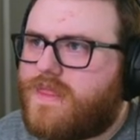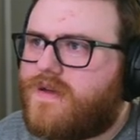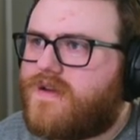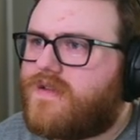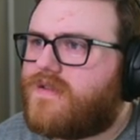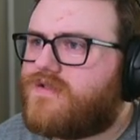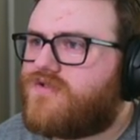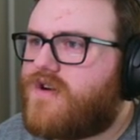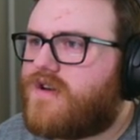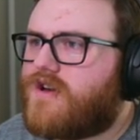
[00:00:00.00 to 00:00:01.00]
Get this
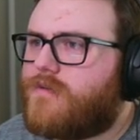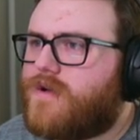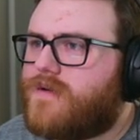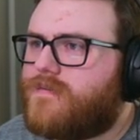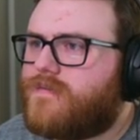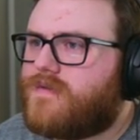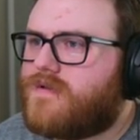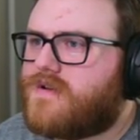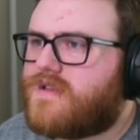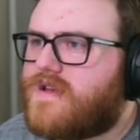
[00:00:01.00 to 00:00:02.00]
trunk open.
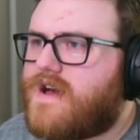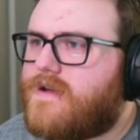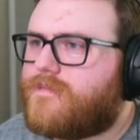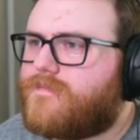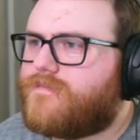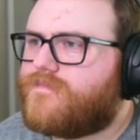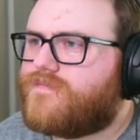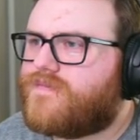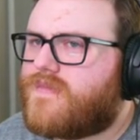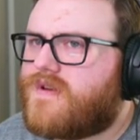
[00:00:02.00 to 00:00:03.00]
Look at that.
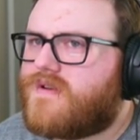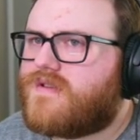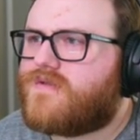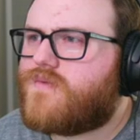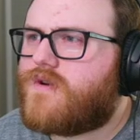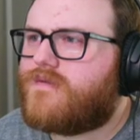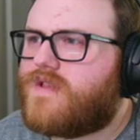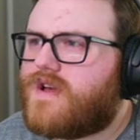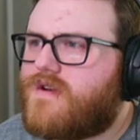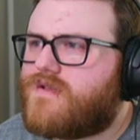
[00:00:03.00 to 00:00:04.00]
These road
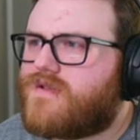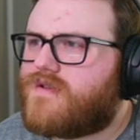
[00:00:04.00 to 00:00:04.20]
flares.